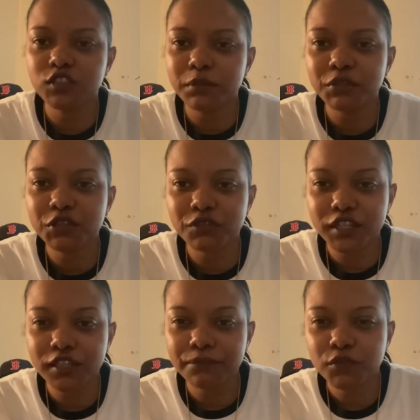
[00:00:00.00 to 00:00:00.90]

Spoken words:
number 3,